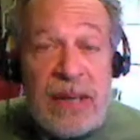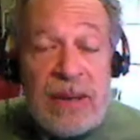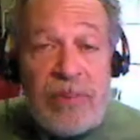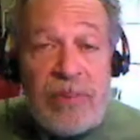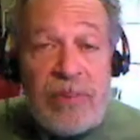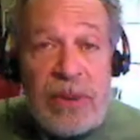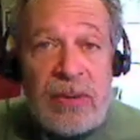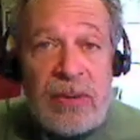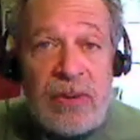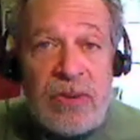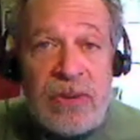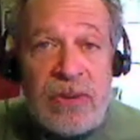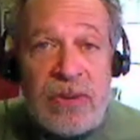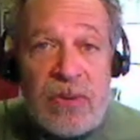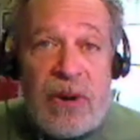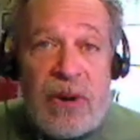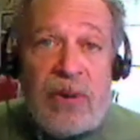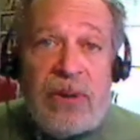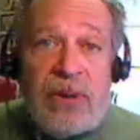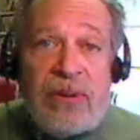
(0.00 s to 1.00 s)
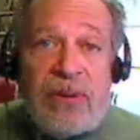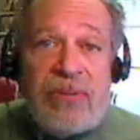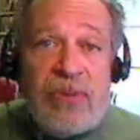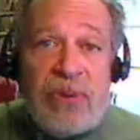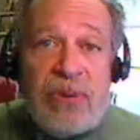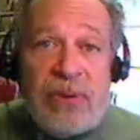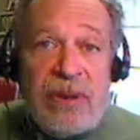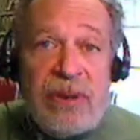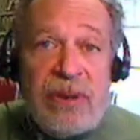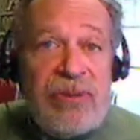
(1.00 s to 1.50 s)
builds growth
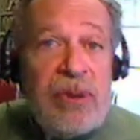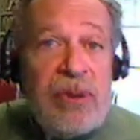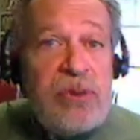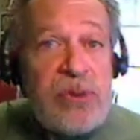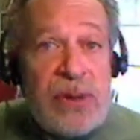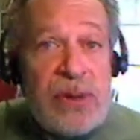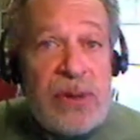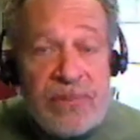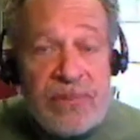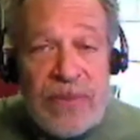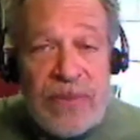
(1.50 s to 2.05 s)
for the future.